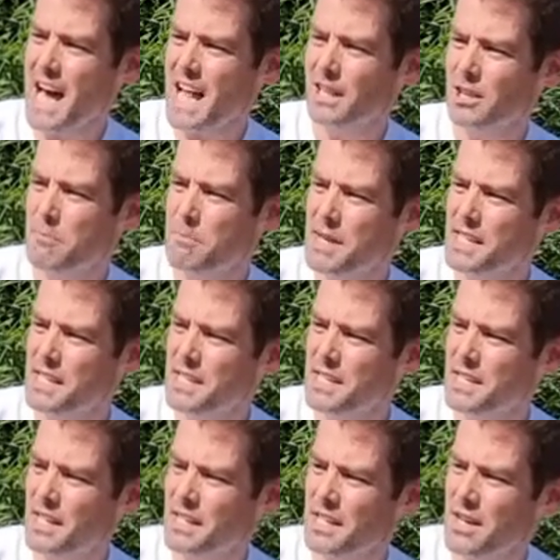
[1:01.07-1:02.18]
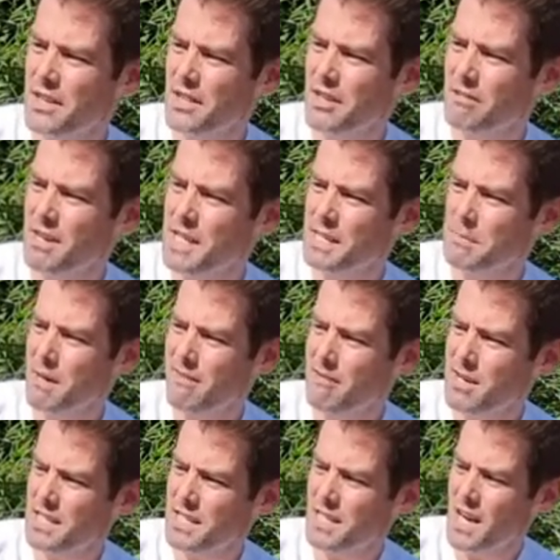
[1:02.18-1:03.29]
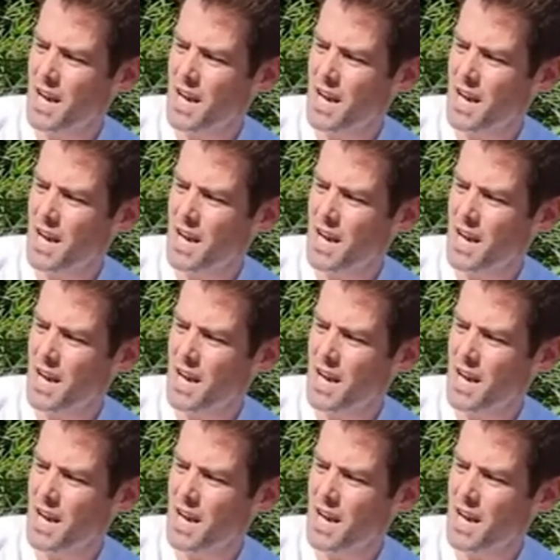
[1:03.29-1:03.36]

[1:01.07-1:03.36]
alchemists at 3 Spirit,